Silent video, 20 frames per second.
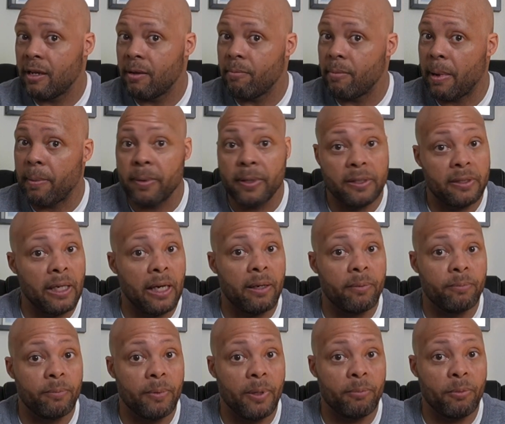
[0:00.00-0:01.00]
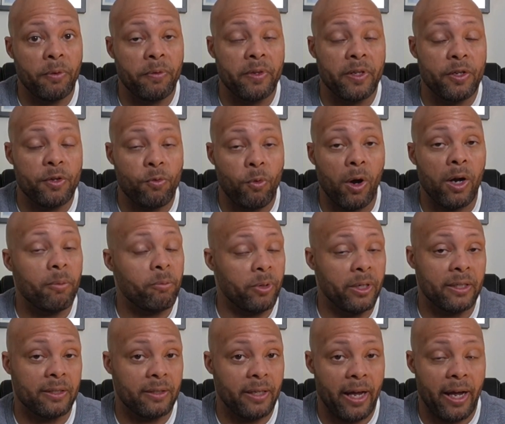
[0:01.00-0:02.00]
maybe it's not a movie that you want to
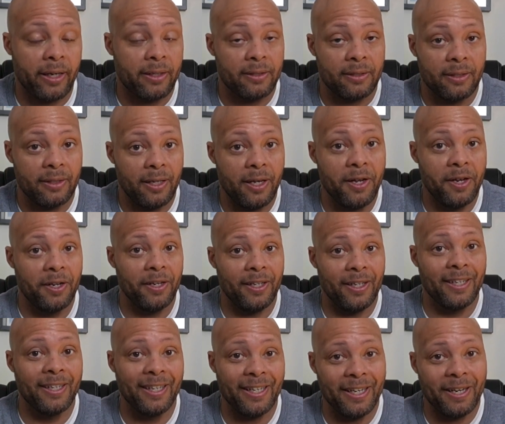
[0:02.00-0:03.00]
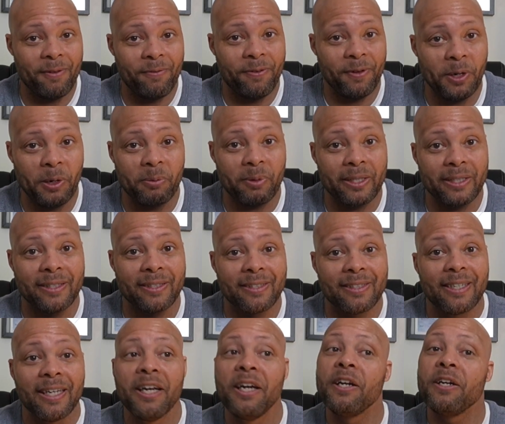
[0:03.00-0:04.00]
bring snacks in a film,
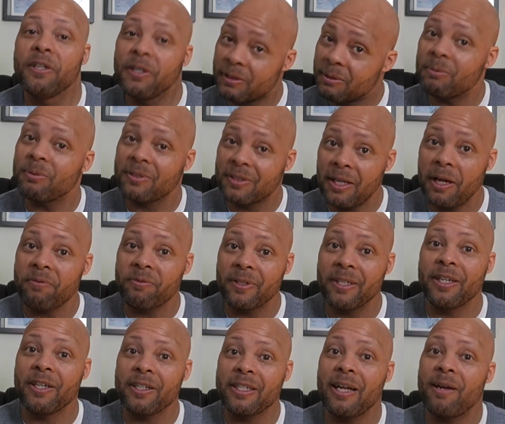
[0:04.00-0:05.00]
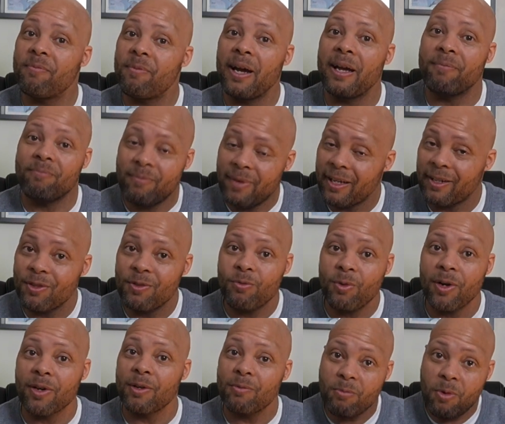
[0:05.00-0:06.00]
because there's some stuff in here that might make you
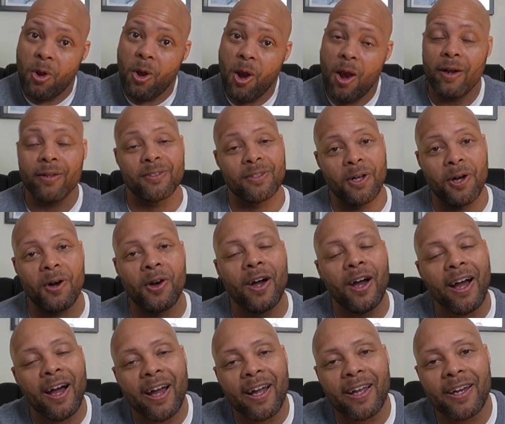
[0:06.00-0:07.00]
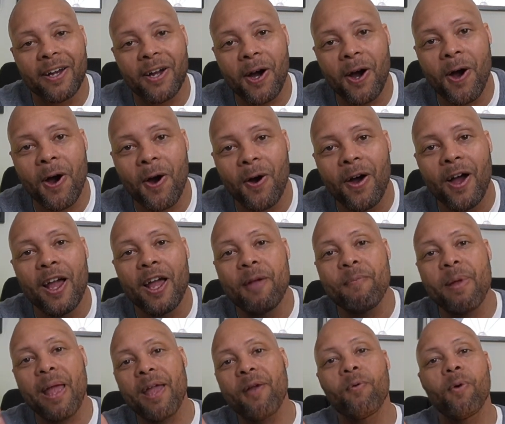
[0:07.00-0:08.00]
want to. So you know,
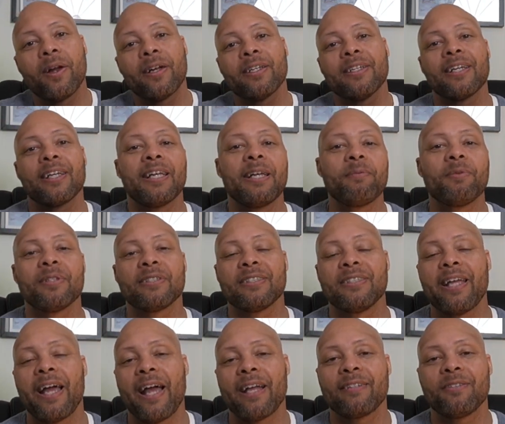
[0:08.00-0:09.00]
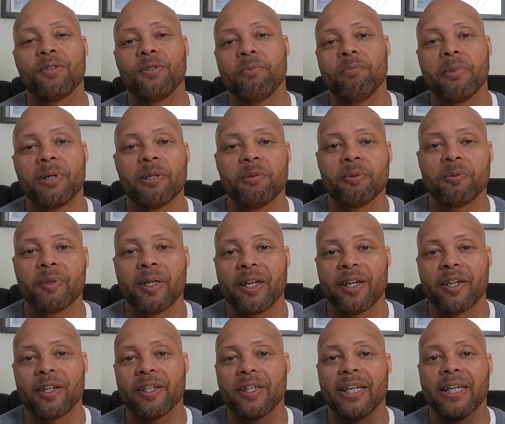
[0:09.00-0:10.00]
you may want to keep the snacks to a minimum
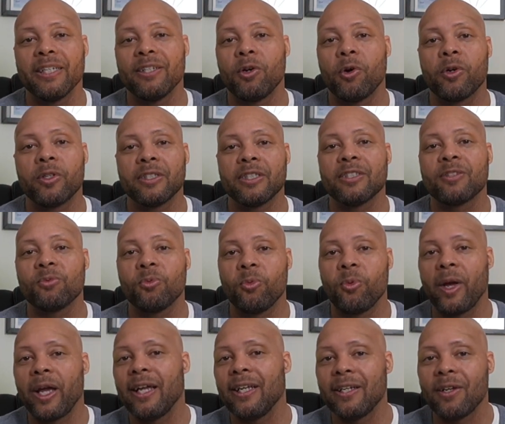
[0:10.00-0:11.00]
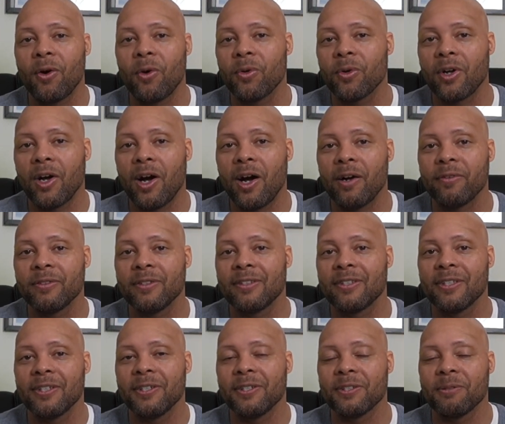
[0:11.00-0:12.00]
here, or just wait and hold off
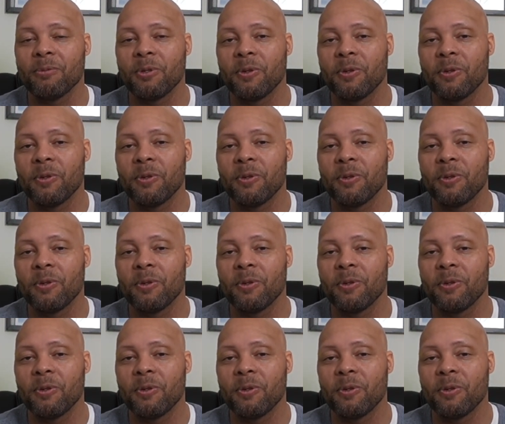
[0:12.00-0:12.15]
until the